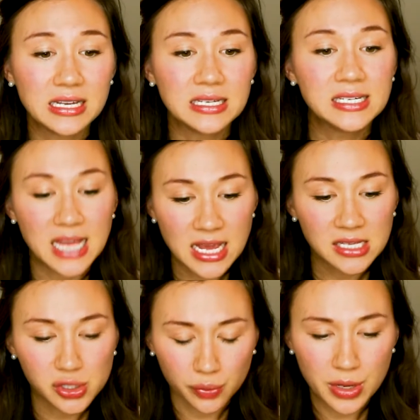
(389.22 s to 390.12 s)

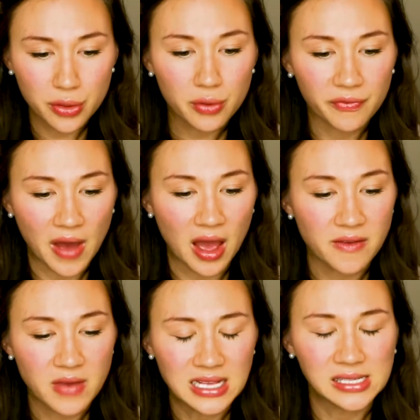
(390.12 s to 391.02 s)
days 3 through
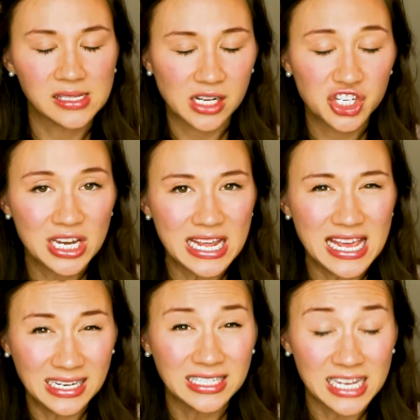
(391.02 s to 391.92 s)
5 is such an
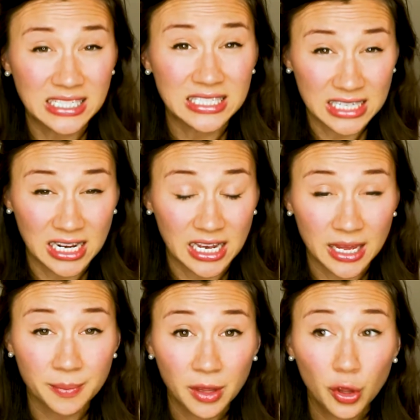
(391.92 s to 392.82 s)
intense
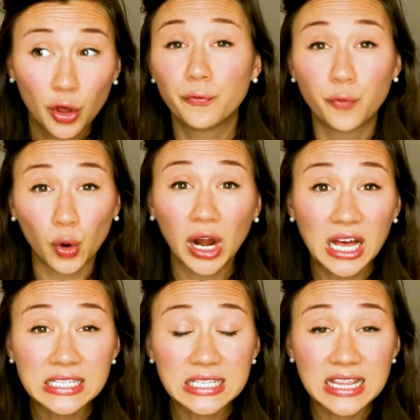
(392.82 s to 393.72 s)
time for
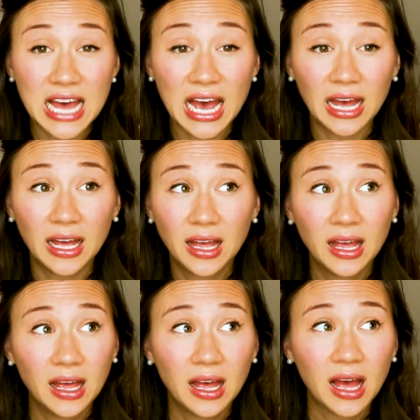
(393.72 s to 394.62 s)
us that
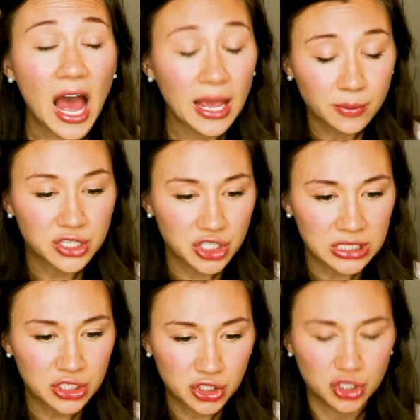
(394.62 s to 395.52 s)
I was
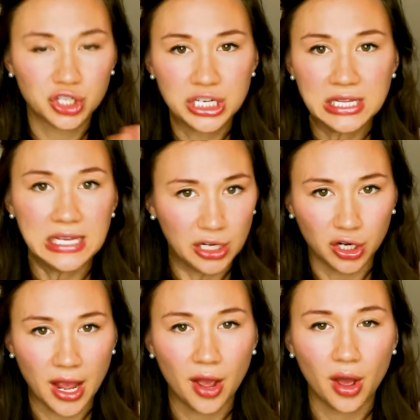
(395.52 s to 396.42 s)
just searching the
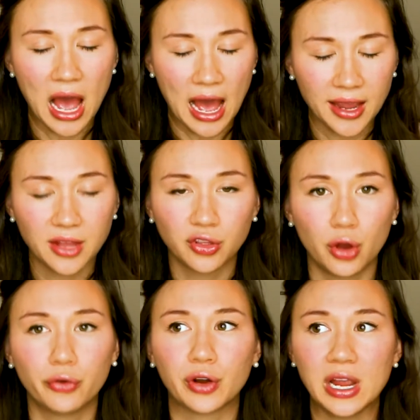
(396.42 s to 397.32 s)
internet high and
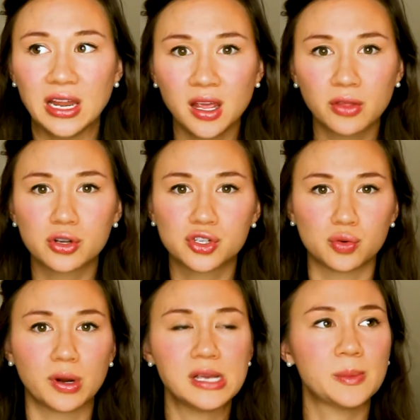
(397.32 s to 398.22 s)
low for any other
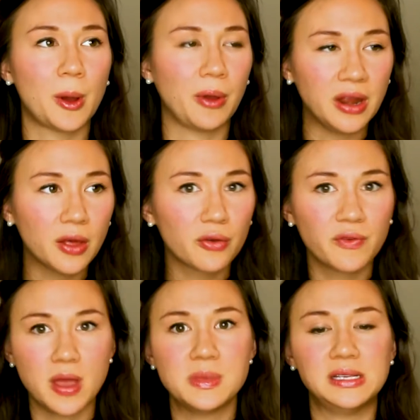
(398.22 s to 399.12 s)
stories about any other
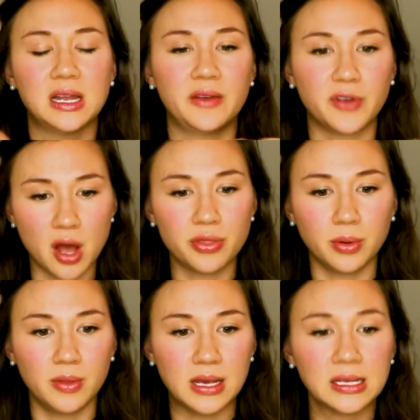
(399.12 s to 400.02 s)
families that have gone
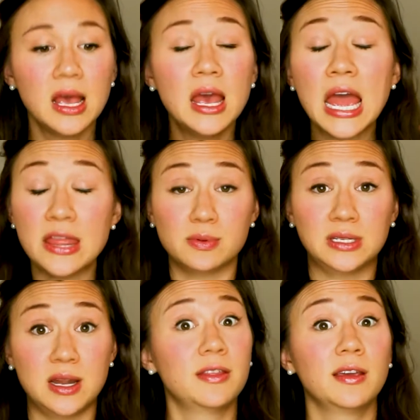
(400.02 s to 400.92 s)
through this, and there
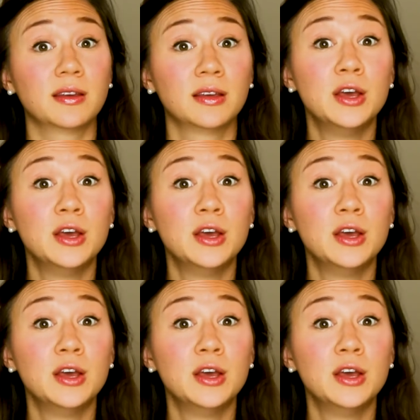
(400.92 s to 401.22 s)
was nothing.